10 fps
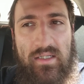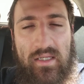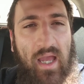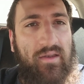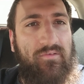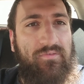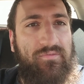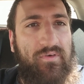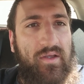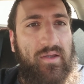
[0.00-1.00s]
kind of
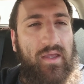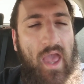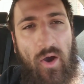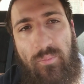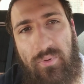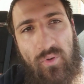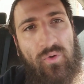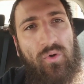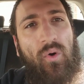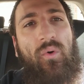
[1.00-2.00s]
help you
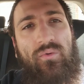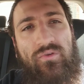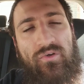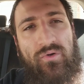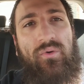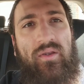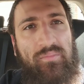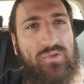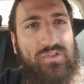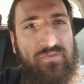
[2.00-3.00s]
go through
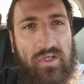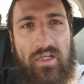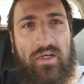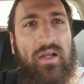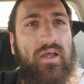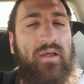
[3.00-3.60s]
and push further.